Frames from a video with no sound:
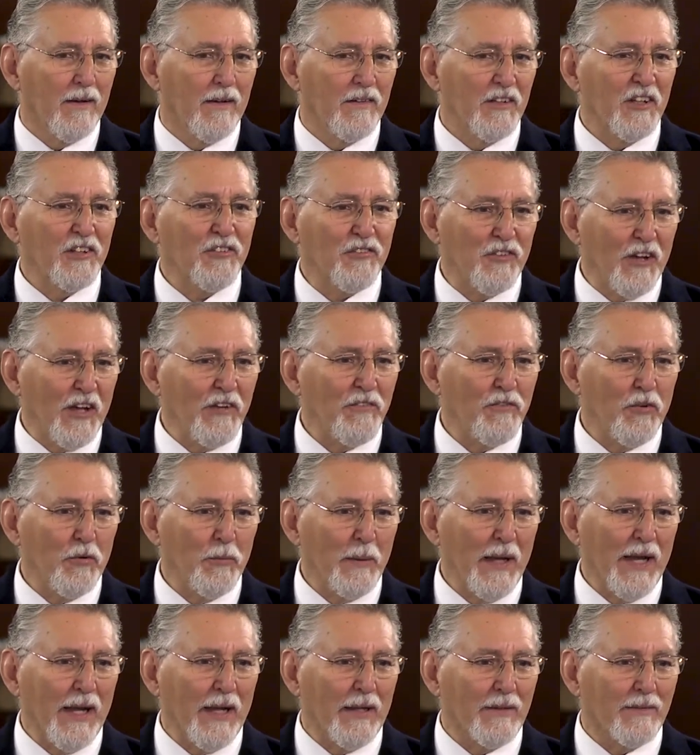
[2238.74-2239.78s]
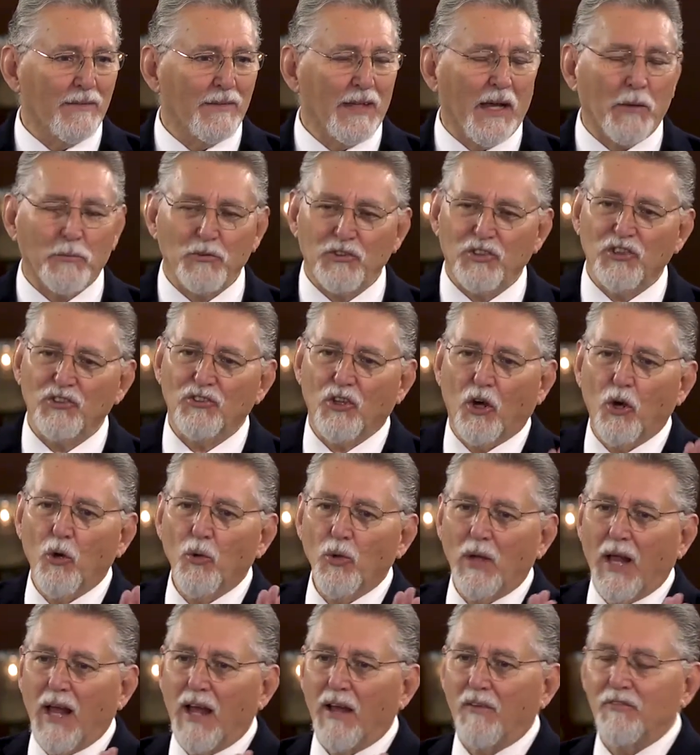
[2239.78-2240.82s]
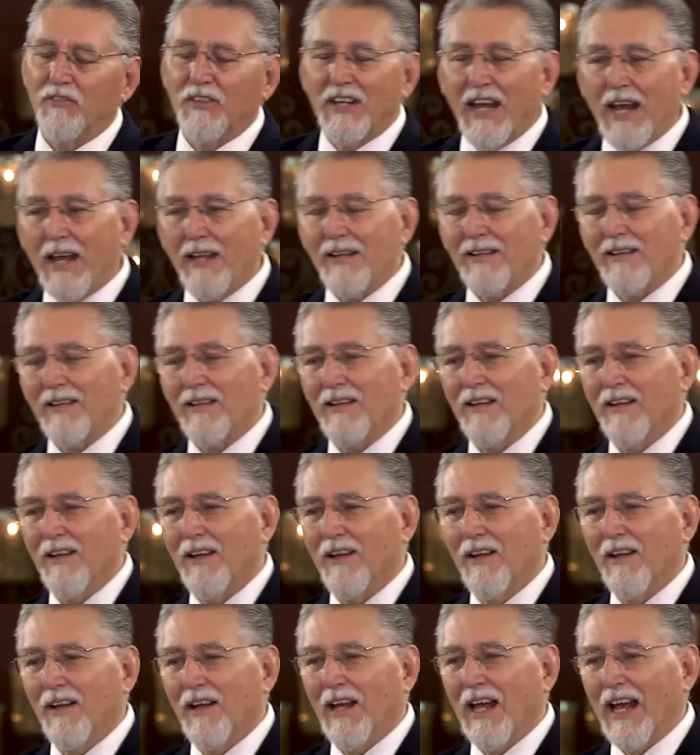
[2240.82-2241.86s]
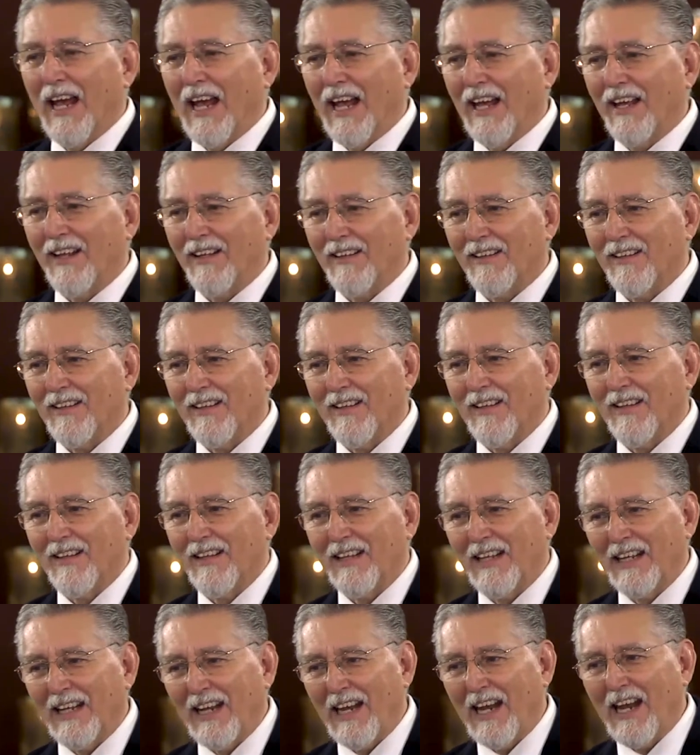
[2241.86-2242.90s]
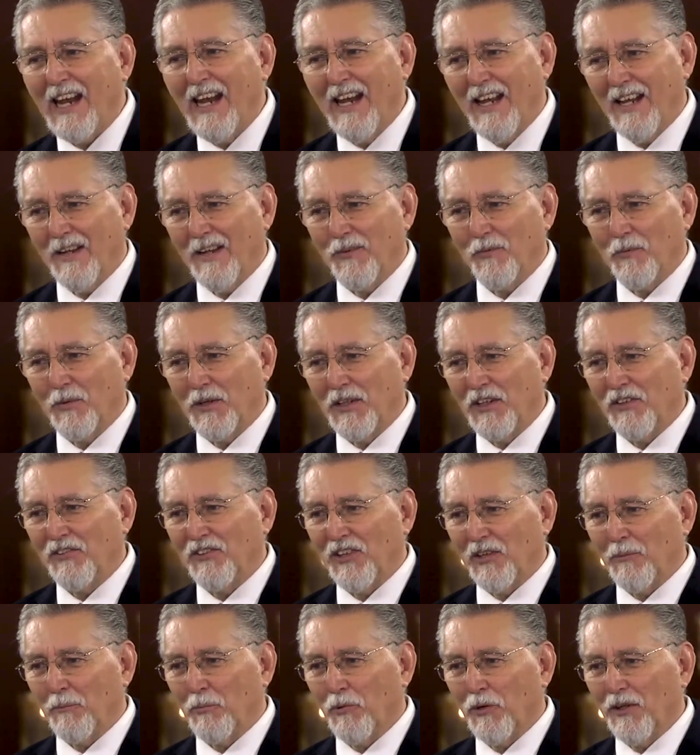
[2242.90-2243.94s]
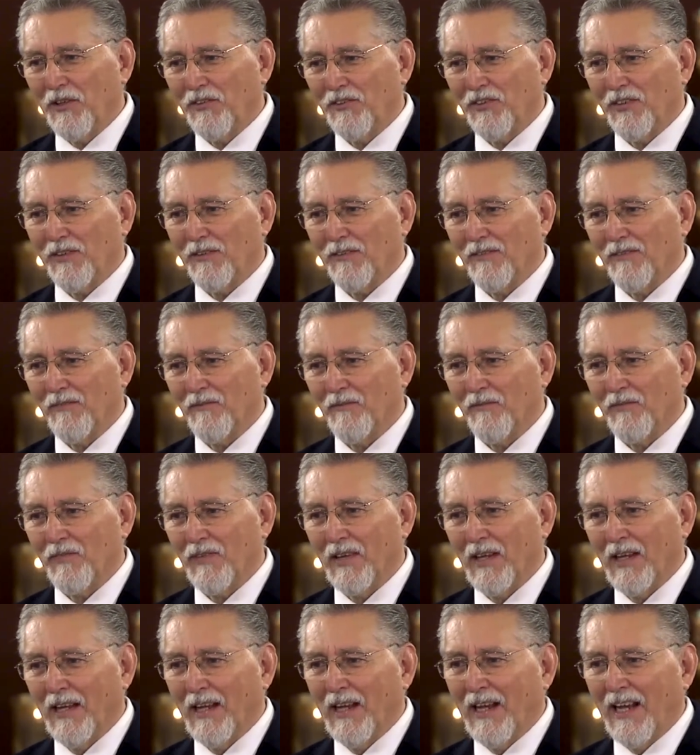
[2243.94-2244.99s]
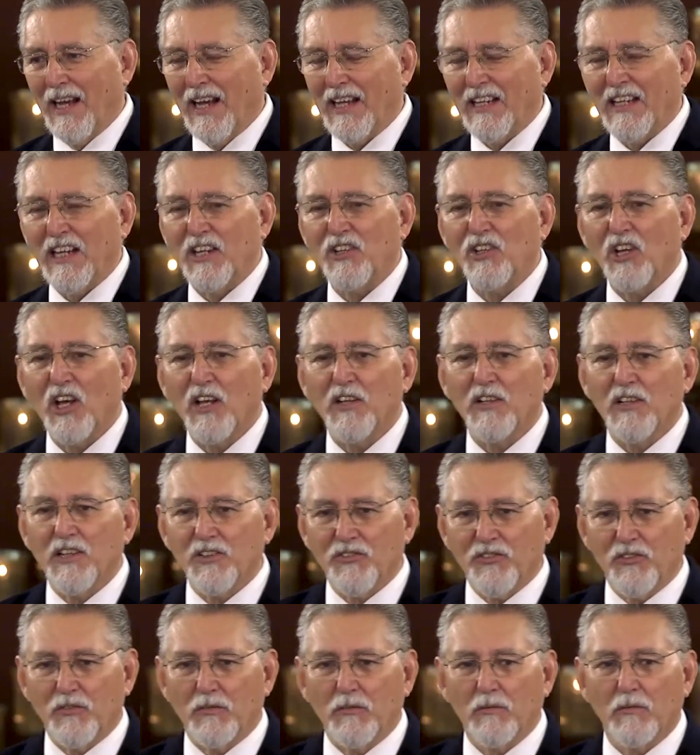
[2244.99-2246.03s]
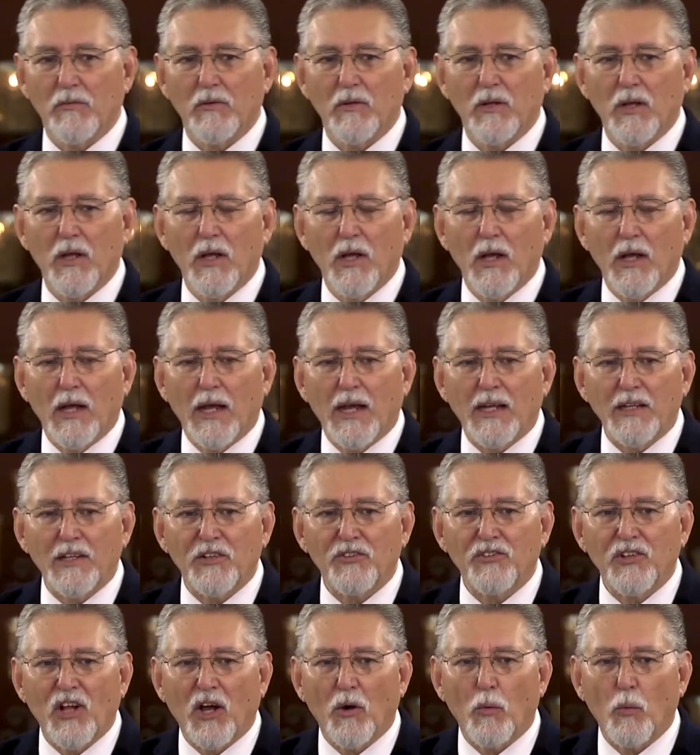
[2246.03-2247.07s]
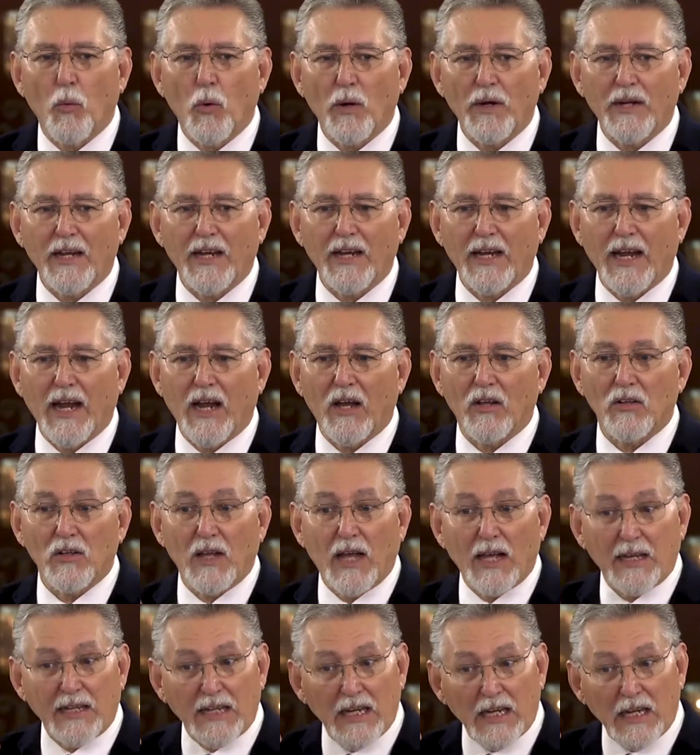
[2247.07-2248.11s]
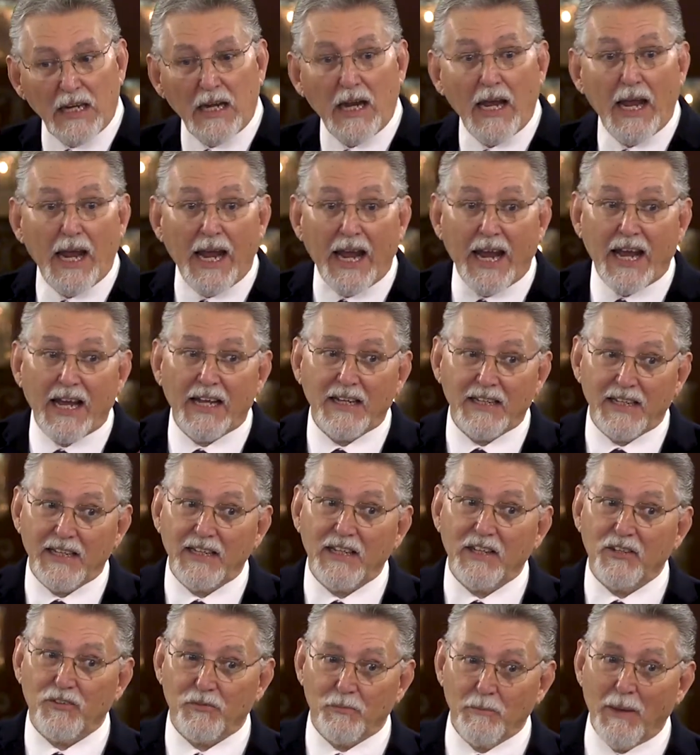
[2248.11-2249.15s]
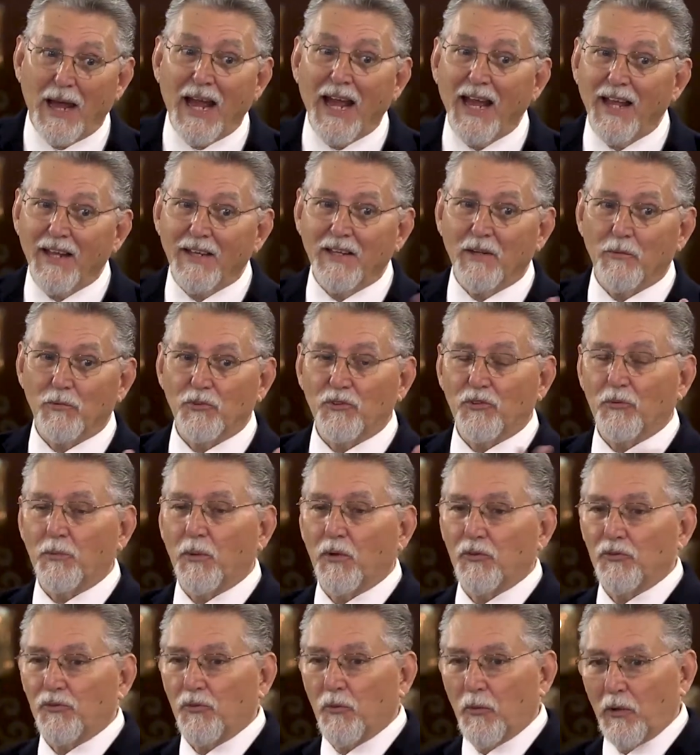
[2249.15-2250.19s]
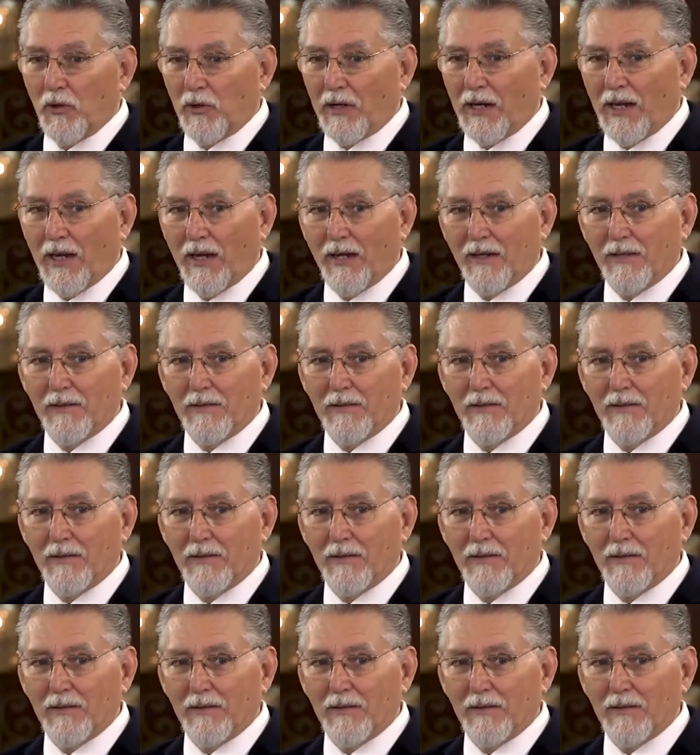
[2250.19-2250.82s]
This faithful man. That was his whole life. Yet, at the end when he's in prison. And it, listen, and it's not working out like he had in his mind it was supposed to work out.